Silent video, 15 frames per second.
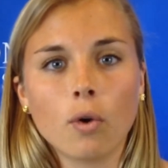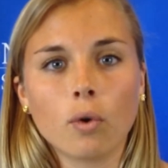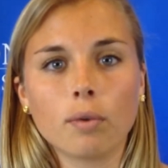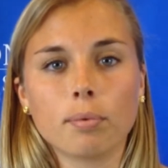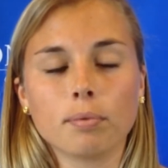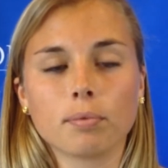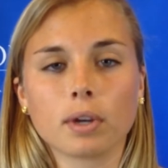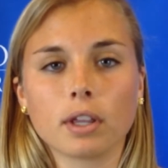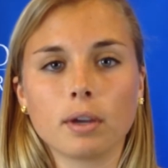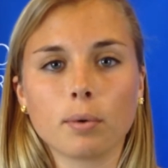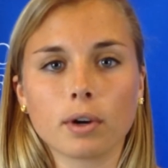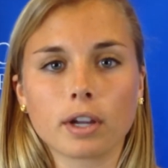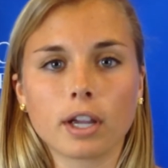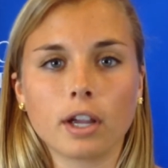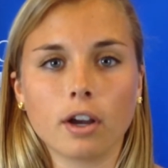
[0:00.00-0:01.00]
we've been really
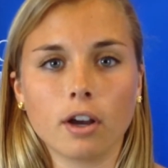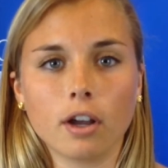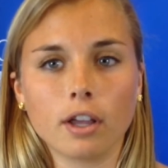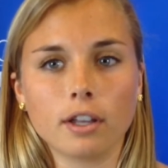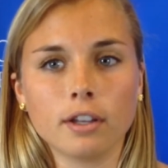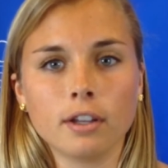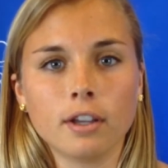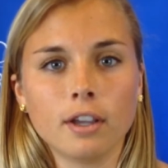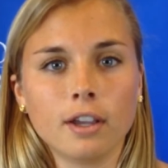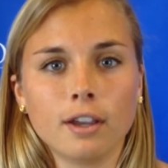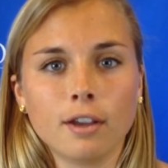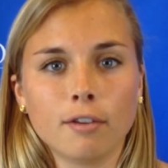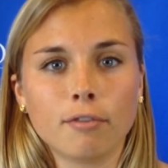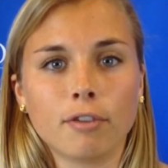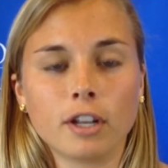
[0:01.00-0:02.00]
working on
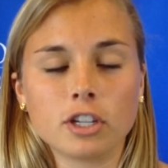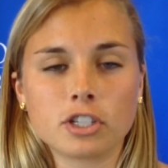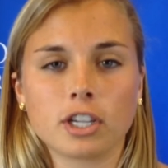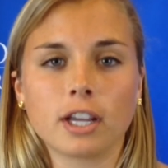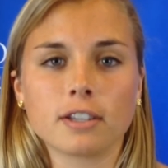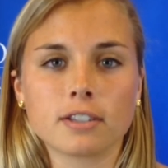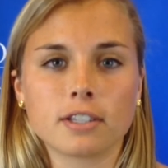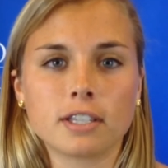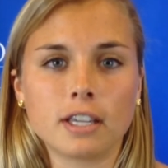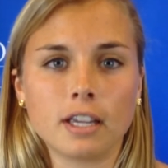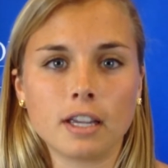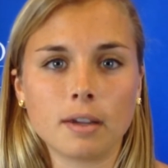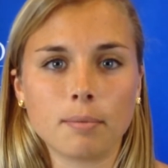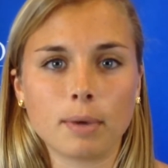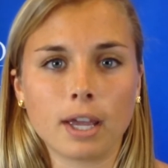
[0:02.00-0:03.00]
finishing as a
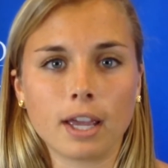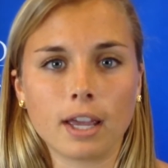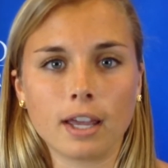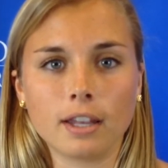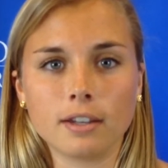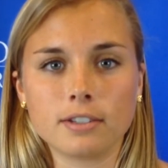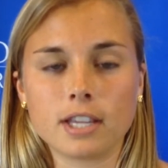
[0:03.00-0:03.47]
team and